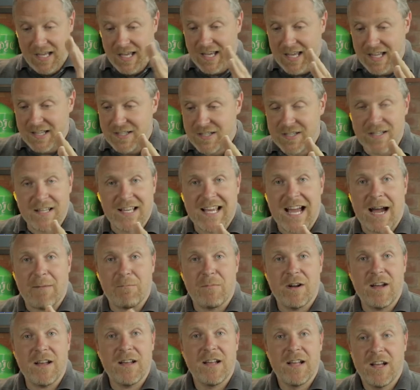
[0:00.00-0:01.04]
into the
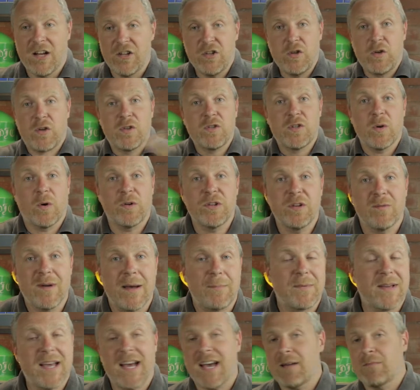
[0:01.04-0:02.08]
camera, and you can do it on your
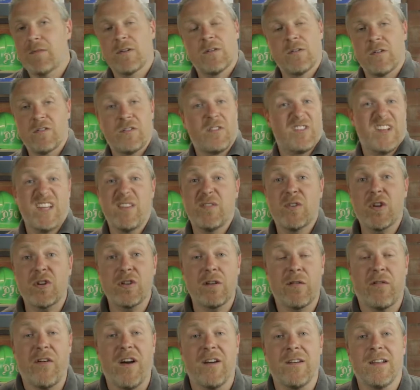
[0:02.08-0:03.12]
webcam or even on
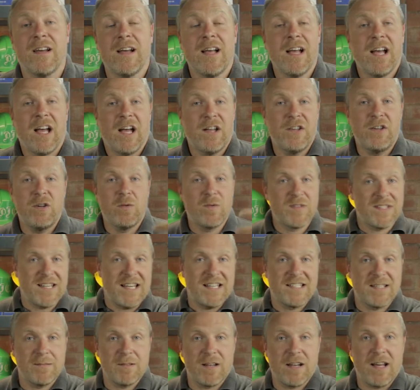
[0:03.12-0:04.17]
your phone, and you will say
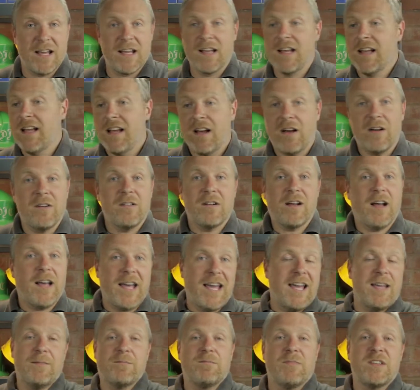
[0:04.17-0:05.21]
something like, "Oh,
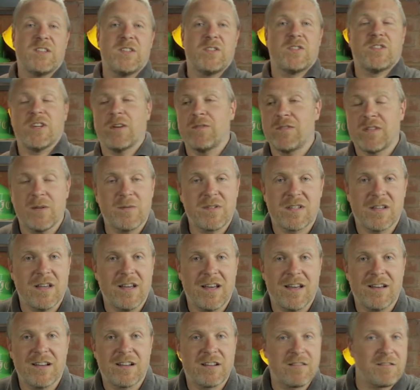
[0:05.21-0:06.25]
hey, Mrs. Jones, it was
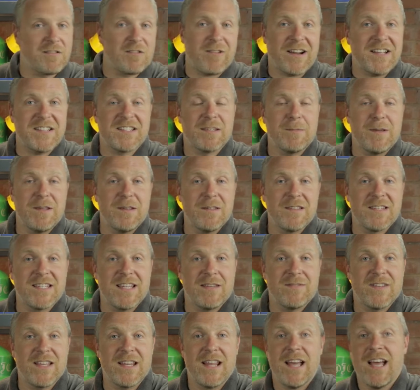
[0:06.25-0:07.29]
great to meet you this
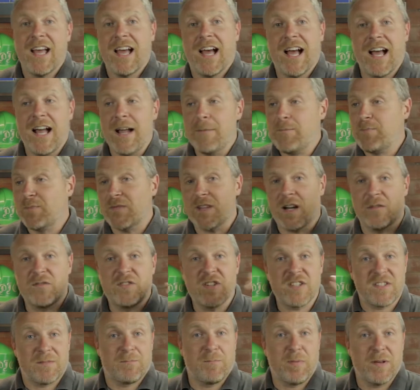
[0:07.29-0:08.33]
evening. I've
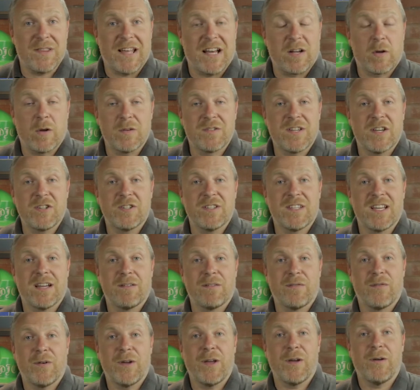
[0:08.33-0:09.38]
just put that quotation
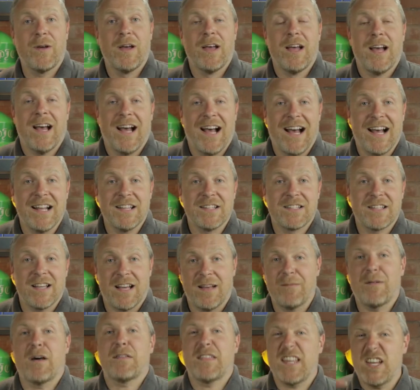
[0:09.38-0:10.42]
together for you, and
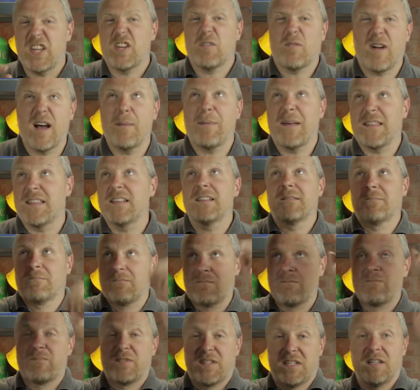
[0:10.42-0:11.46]
I think you're right about the
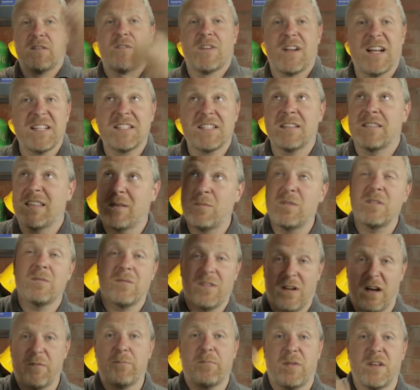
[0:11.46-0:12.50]
silver lights. I think
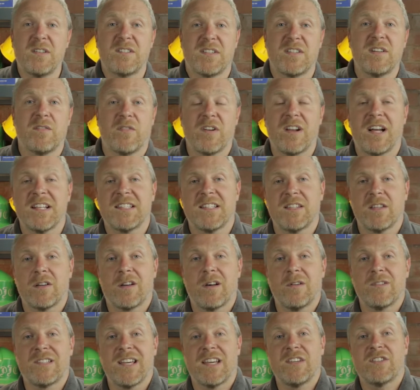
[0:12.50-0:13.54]
I've put silver lights in the
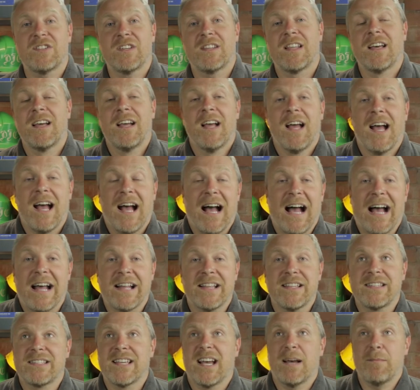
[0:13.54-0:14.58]
quotation,
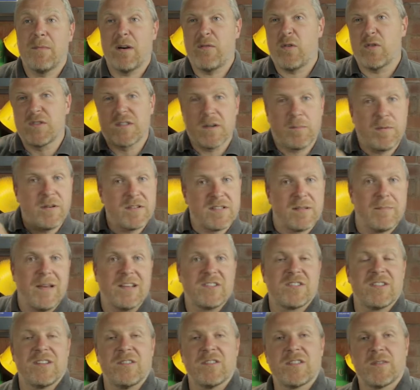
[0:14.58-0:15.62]
and I've also put some
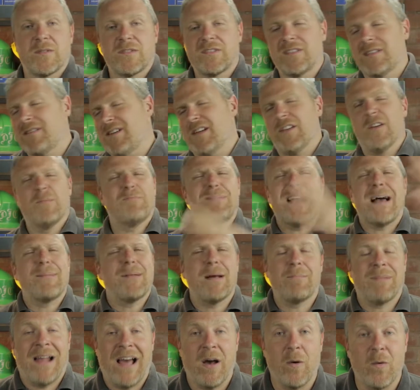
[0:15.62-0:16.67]
extra little switches, blah, blah,
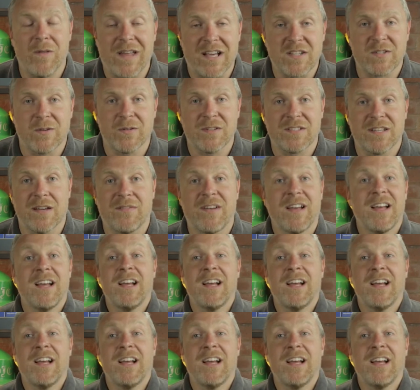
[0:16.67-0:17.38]
blah, all that sort of stuff.